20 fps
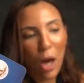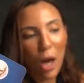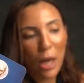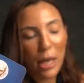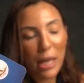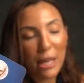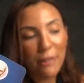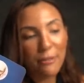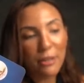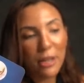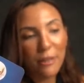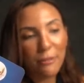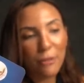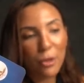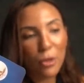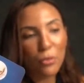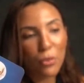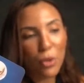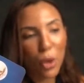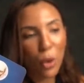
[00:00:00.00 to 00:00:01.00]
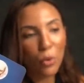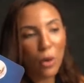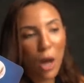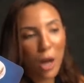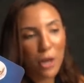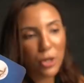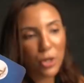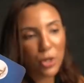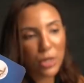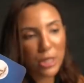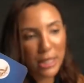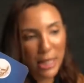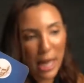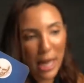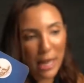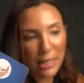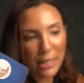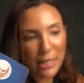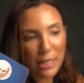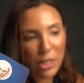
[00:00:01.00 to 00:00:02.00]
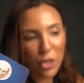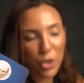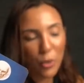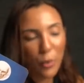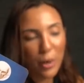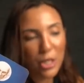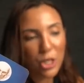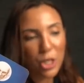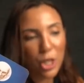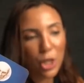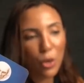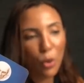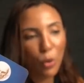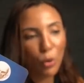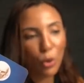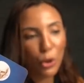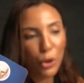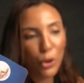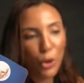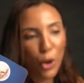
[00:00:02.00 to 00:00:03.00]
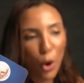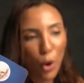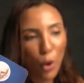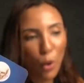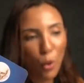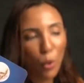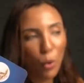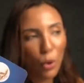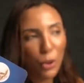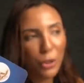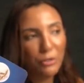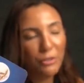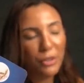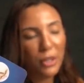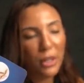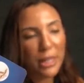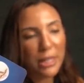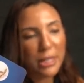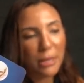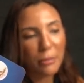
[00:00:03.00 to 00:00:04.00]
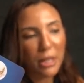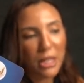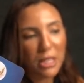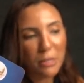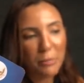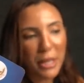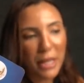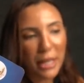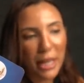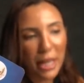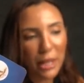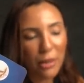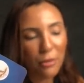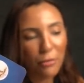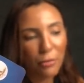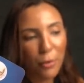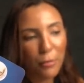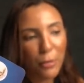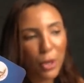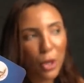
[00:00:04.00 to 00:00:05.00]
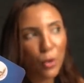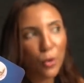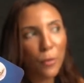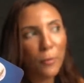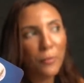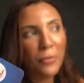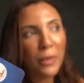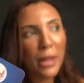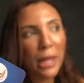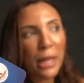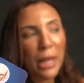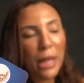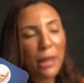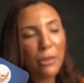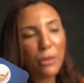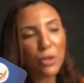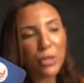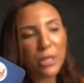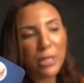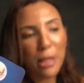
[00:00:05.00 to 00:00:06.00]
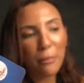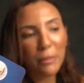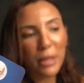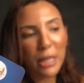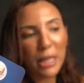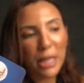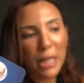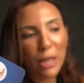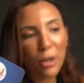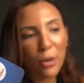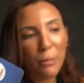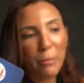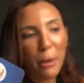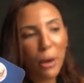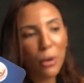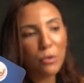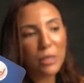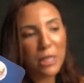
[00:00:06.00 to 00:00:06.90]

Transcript: even if you don't understand a situation or know, or you feel like something's being hidden from you, there's something here about